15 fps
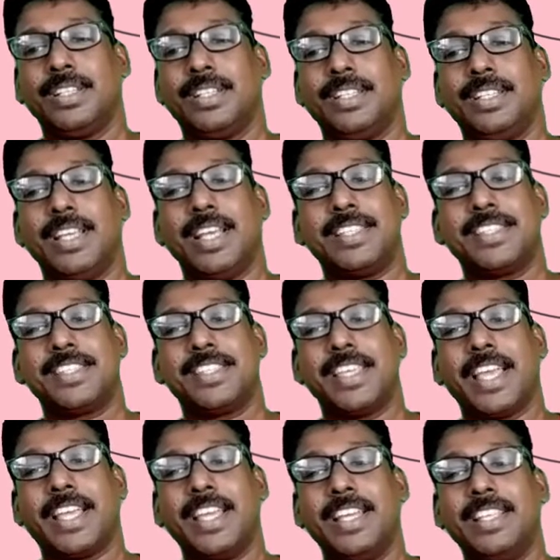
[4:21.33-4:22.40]
Yes,
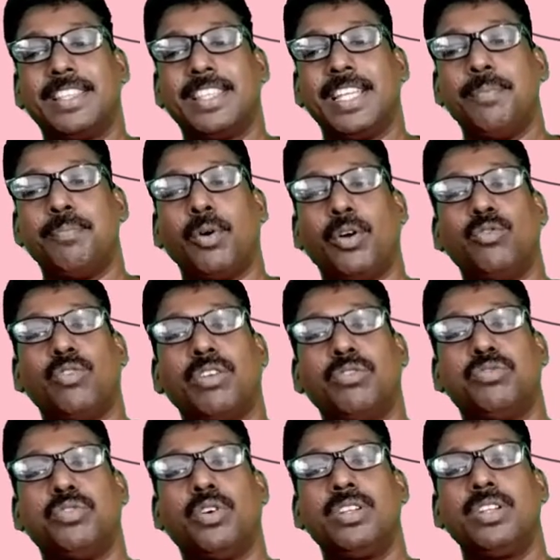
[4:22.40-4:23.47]
again
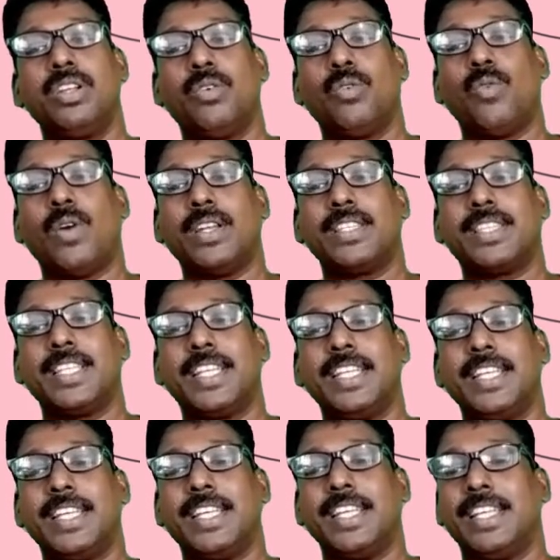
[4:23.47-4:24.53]

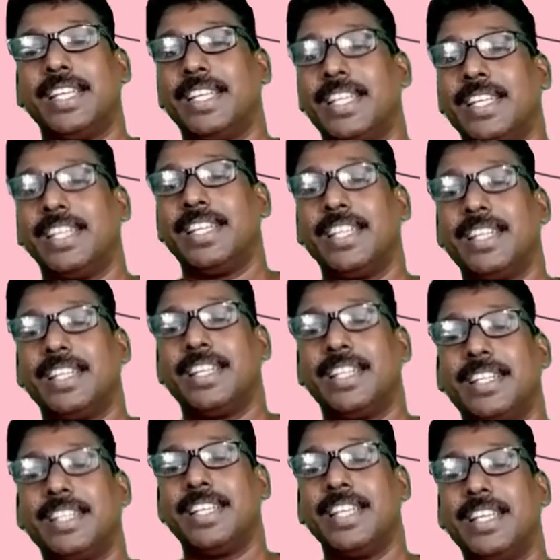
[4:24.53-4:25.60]

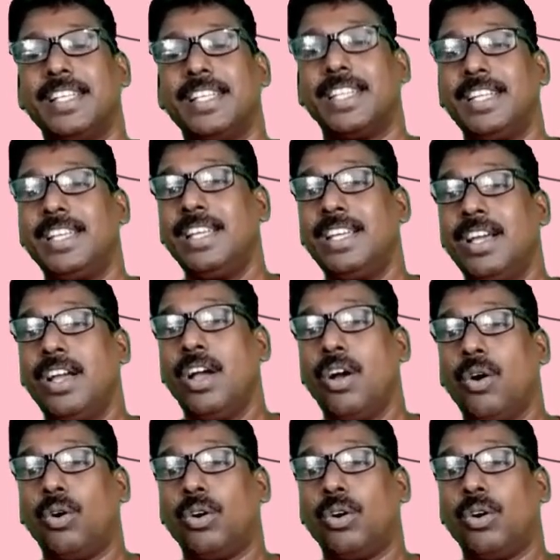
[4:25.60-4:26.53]
3.141383,